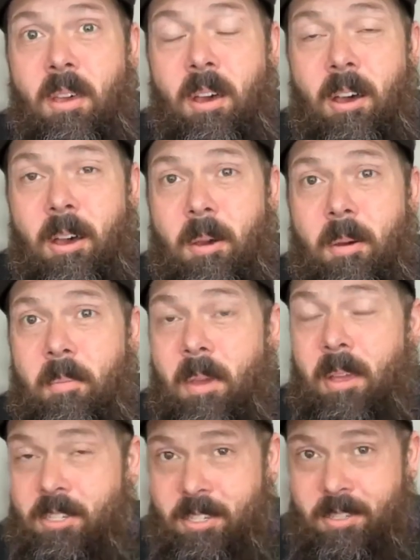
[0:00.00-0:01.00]

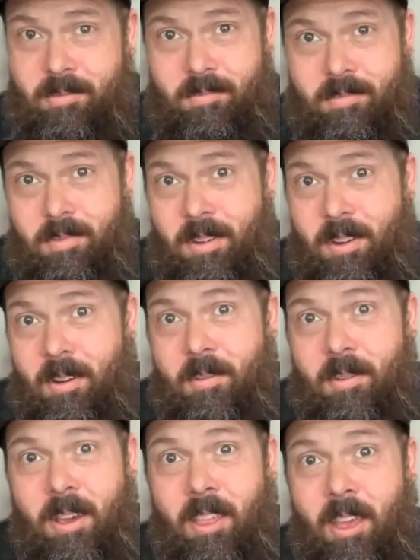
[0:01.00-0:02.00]
And just, you
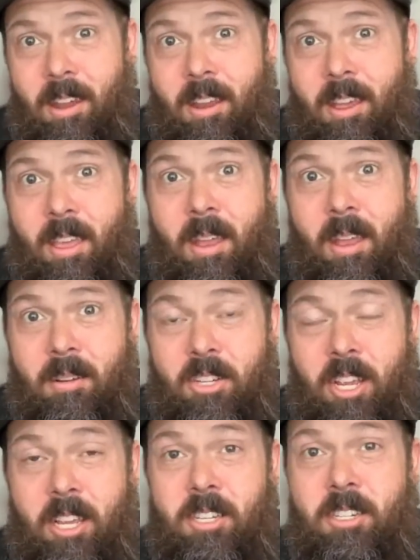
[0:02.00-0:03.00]
know, and then
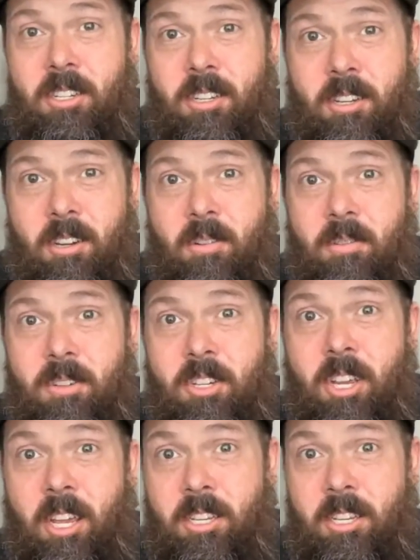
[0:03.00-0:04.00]
change, you know,
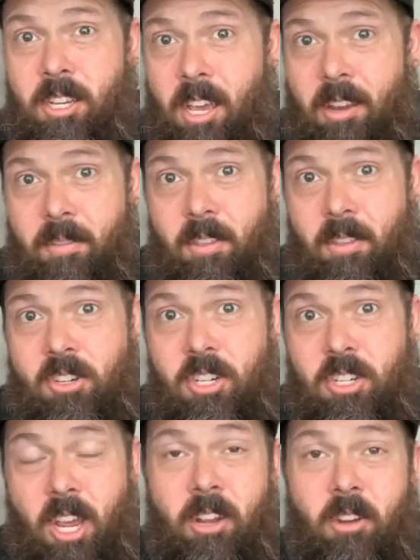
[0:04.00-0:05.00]
change kind of the
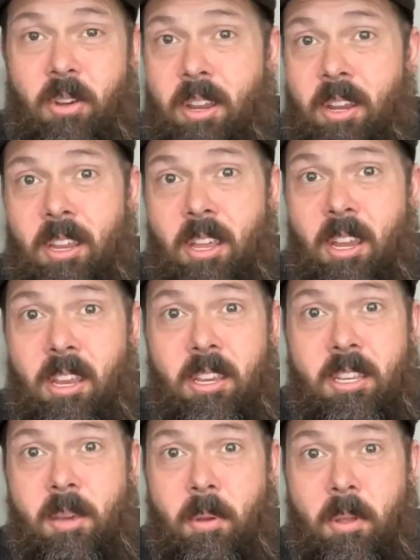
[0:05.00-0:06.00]
trajectory. And
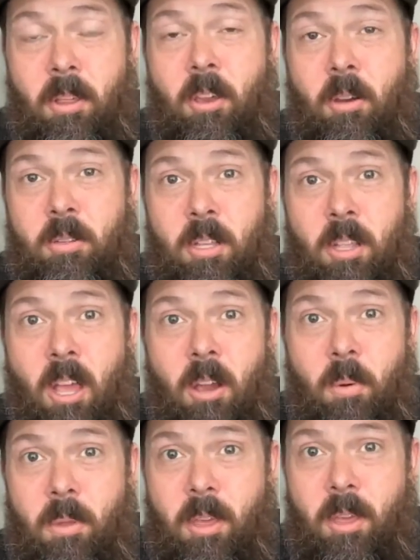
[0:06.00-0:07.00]
he typically goes
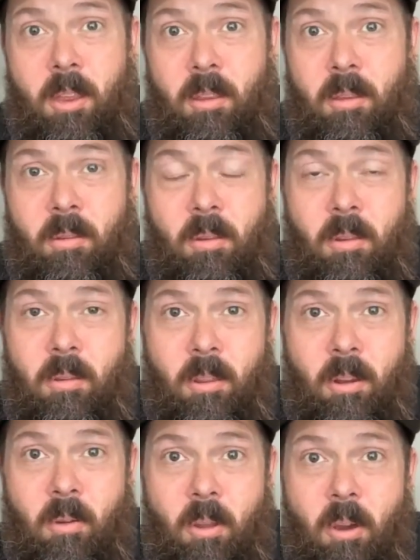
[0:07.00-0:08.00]
along with it,
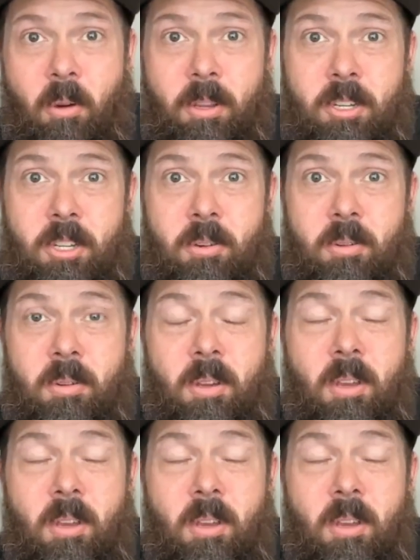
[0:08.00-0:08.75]
you know, no issue.